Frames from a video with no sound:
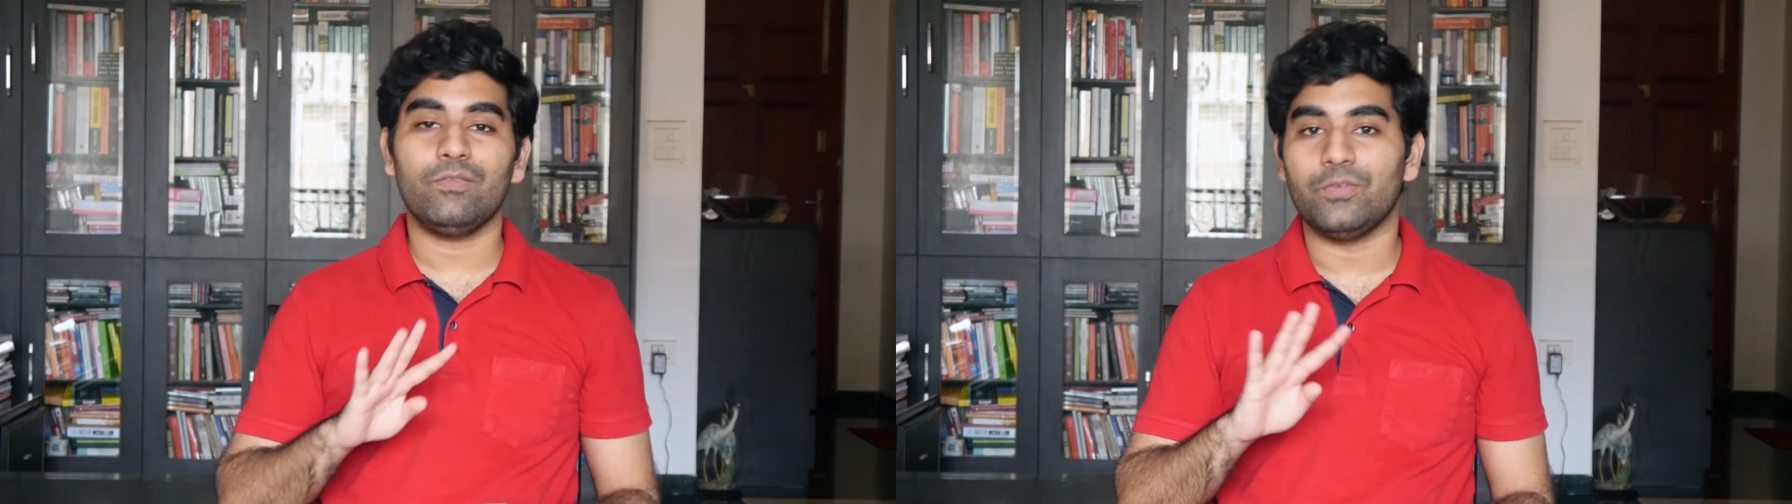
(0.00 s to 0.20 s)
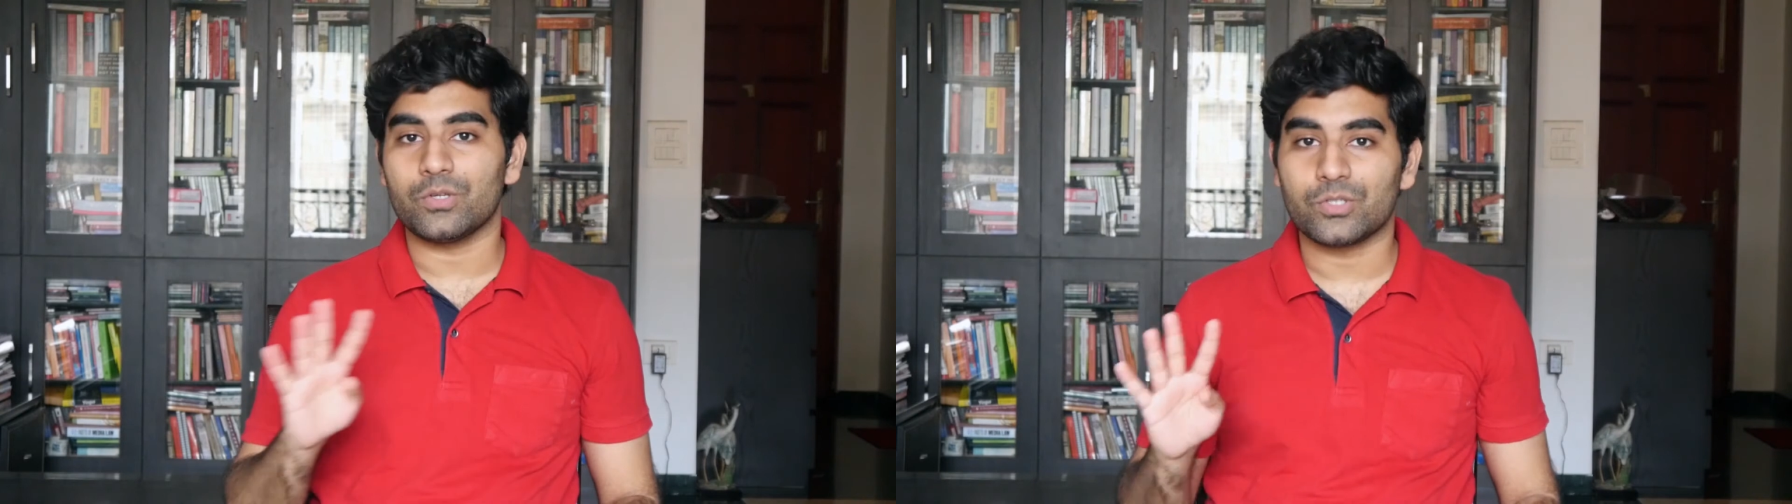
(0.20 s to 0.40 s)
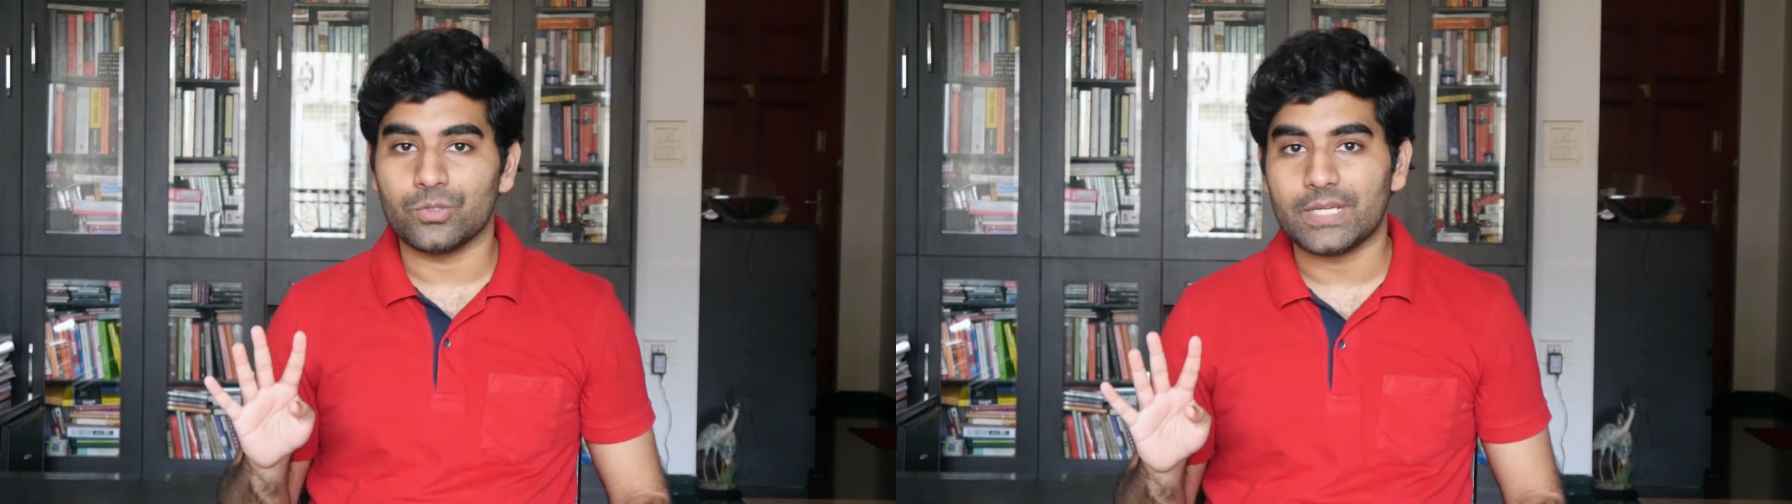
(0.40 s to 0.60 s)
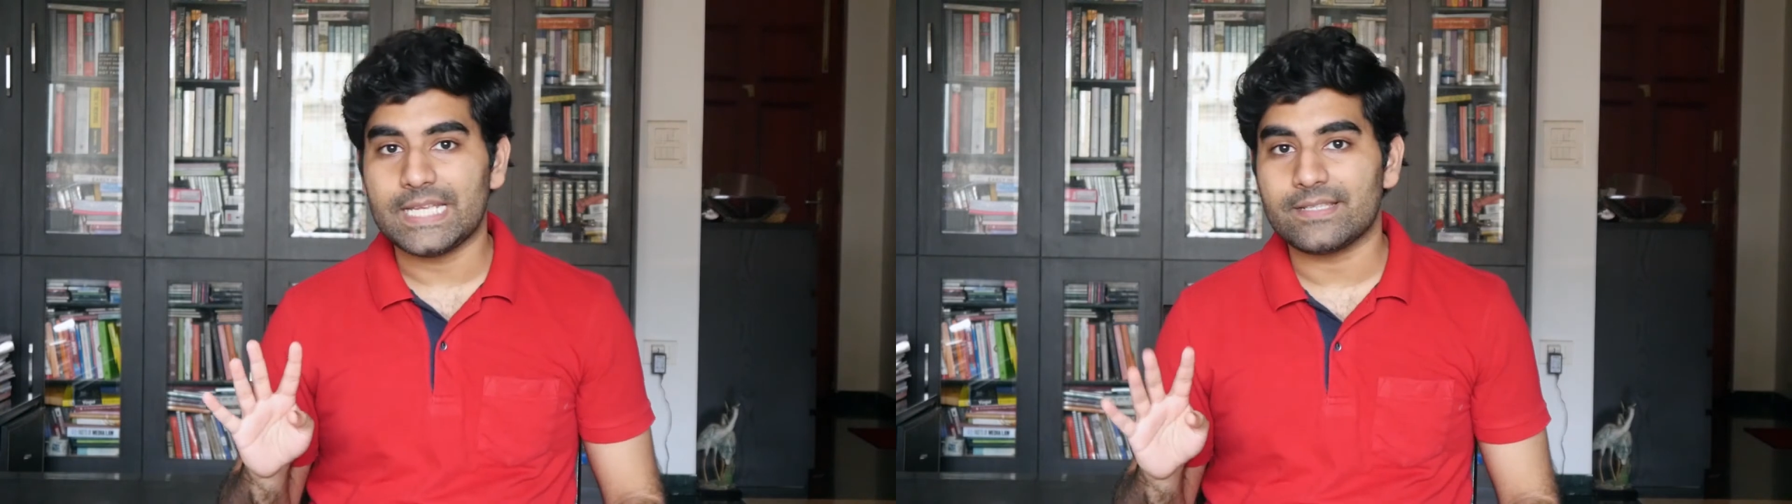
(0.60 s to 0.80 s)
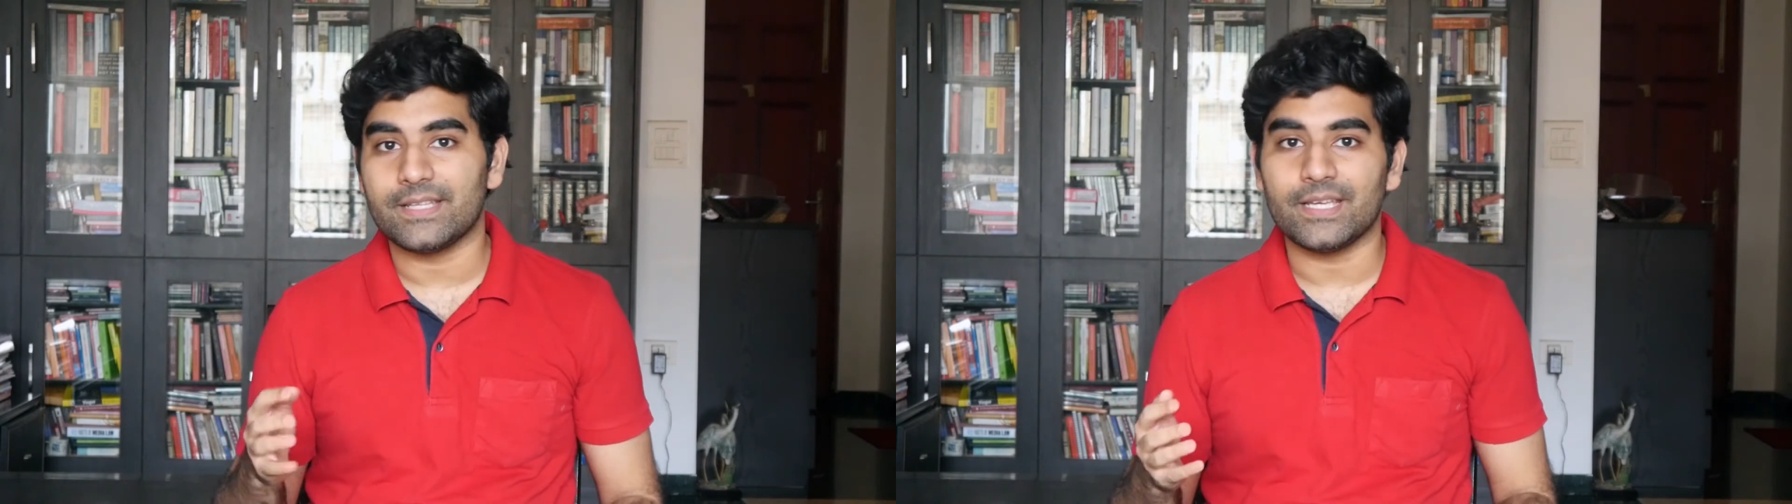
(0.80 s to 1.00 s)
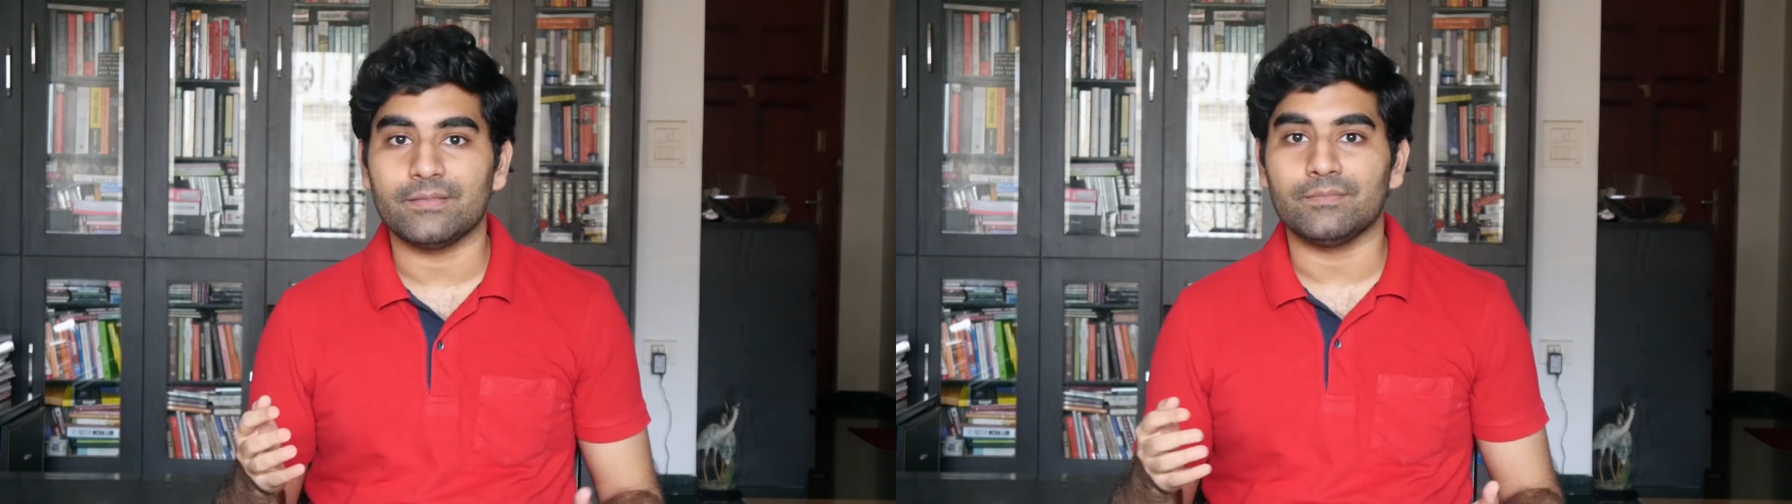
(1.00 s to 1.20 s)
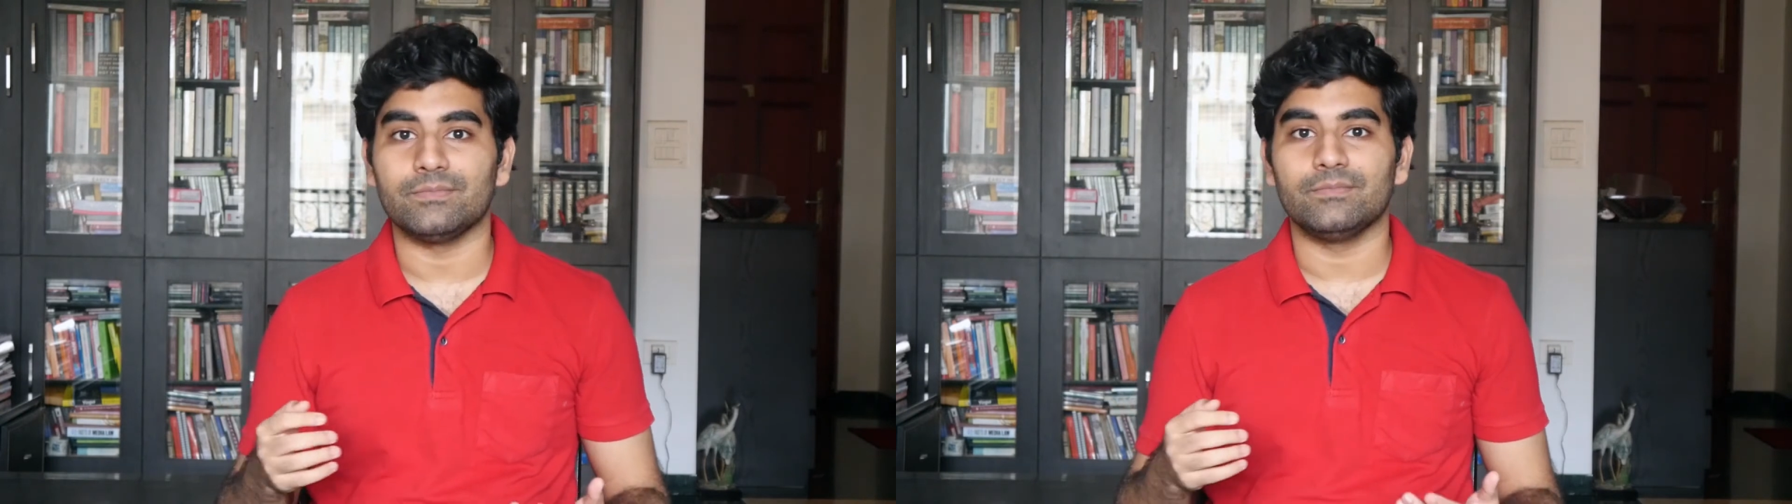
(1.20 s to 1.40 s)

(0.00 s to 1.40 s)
four stories, then